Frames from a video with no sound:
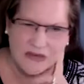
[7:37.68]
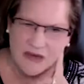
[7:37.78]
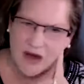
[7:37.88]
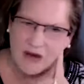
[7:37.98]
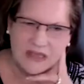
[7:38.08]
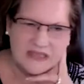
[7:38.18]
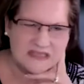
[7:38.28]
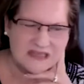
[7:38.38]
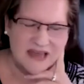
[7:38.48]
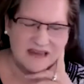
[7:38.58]
No,
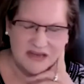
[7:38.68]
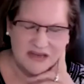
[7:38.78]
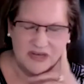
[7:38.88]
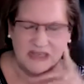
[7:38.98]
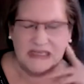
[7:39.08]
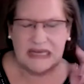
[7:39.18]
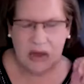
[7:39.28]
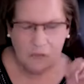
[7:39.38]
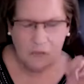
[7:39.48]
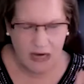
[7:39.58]
it's that definitely. And
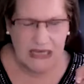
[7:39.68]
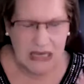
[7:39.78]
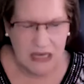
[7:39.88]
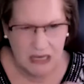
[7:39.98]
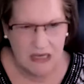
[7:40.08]
I want to get